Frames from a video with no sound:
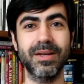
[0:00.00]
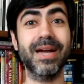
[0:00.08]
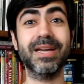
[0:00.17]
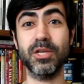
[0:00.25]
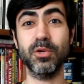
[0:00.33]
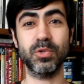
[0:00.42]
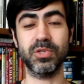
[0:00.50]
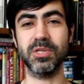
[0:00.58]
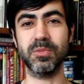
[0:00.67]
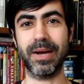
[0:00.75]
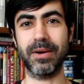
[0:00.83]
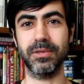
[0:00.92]
accuse
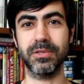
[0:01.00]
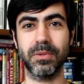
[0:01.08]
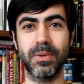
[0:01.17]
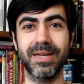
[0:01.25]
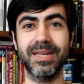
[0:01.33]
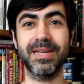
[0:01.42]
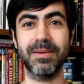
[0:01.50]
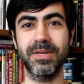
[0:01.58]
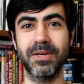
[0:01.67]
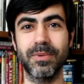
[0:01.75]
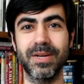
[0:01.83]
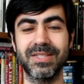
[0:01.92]
this parrot so that he can
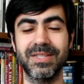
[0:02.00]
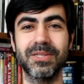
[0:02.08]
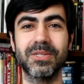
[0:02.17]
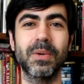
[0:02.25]
be arrested.